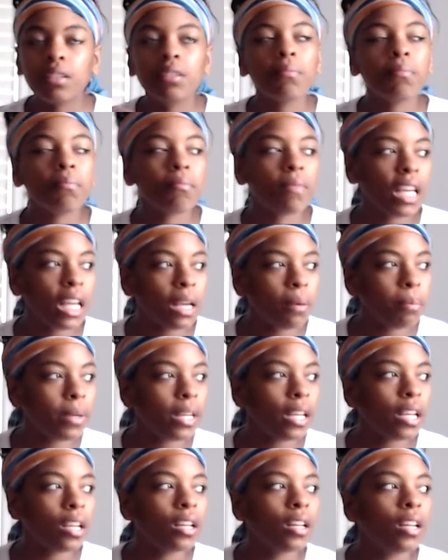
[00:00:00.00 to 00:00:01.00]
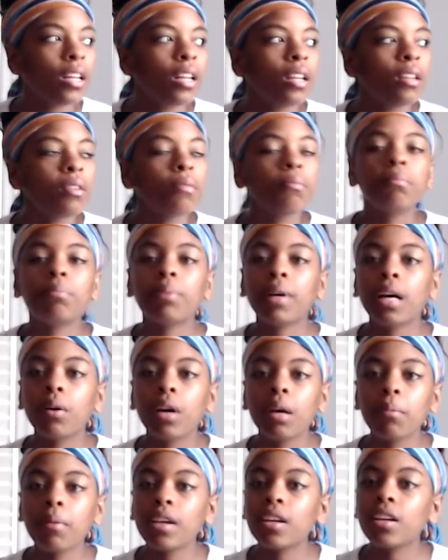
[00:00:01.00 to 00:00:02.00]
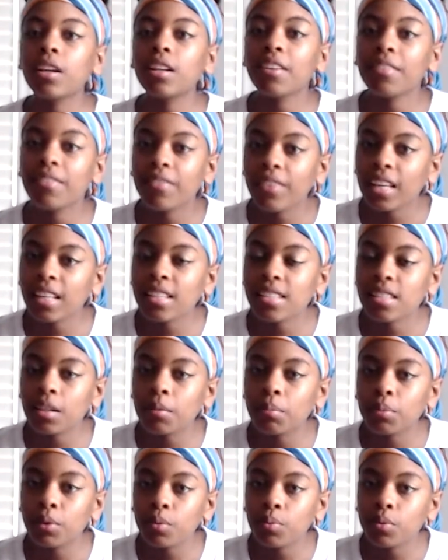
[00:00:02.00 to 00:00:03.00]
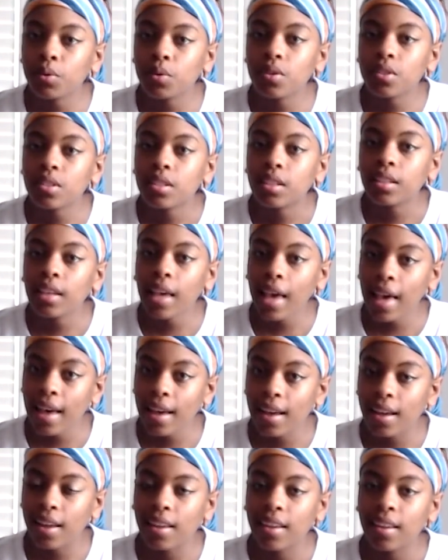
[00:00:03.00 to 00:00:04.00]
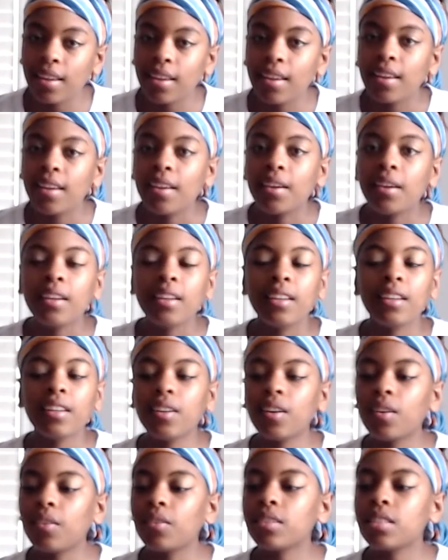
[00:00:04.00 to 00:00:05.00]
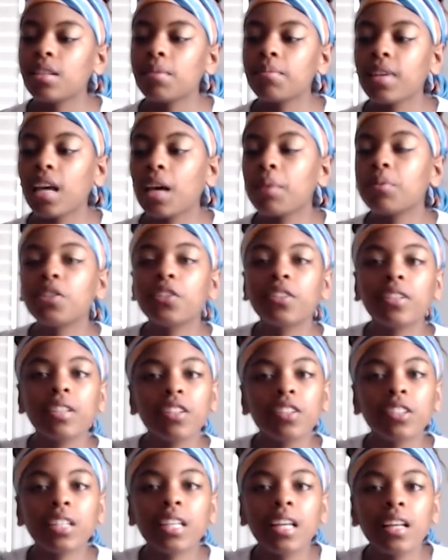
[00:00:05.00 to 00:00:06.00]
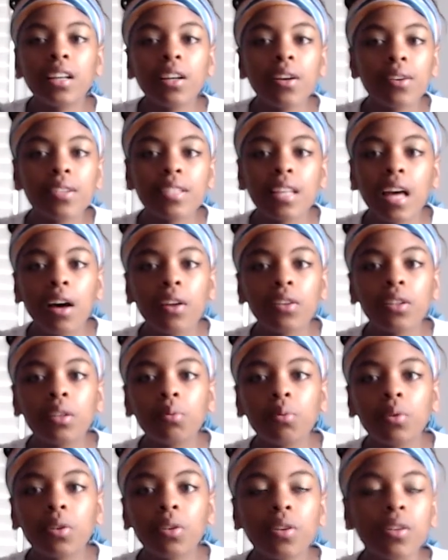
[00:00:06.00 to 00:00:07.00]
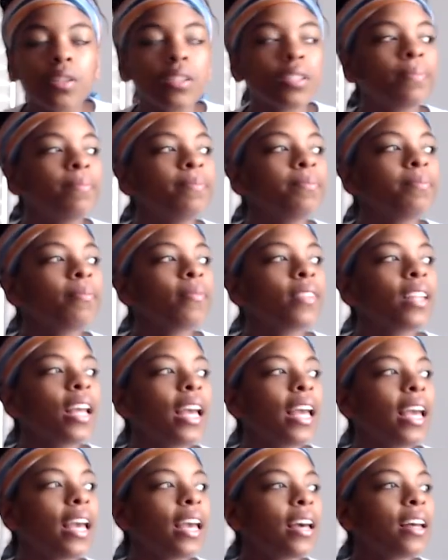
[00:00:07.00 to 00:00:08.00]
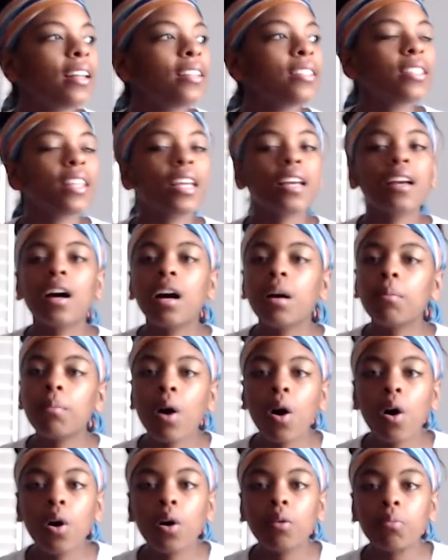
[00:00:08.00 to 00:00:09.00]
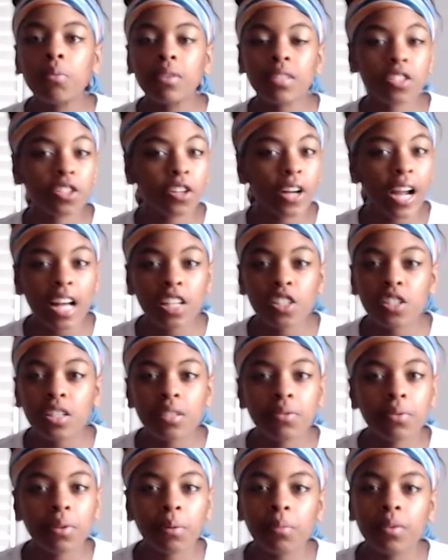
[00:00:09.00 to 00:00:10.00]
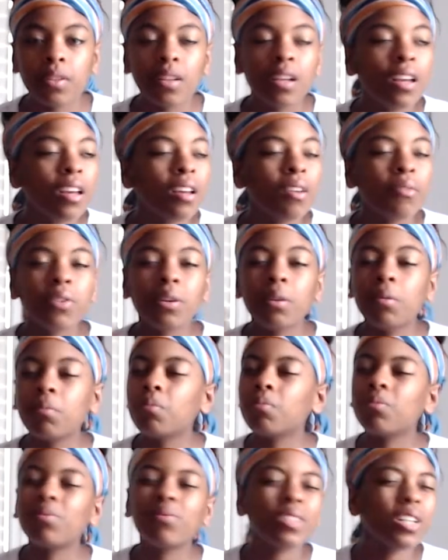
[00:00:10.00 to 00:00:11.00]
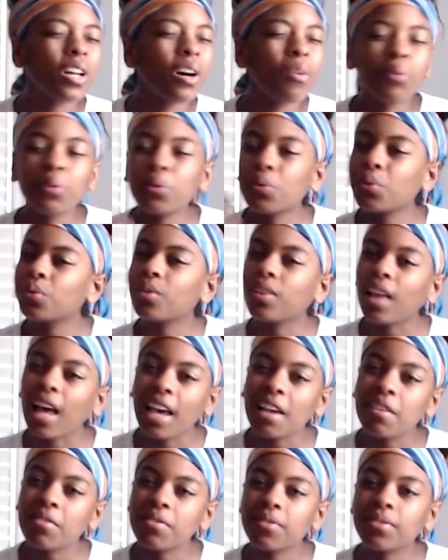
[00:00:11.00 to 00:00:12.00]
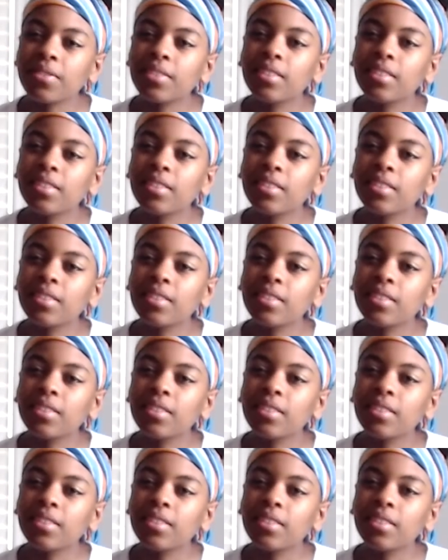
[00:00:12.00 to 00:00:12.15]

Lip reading: Maybe. But am I gonna fix their boo-boos? Yeah. You know, sometimes your kid goes out in the world and they come home with scratches from going through life.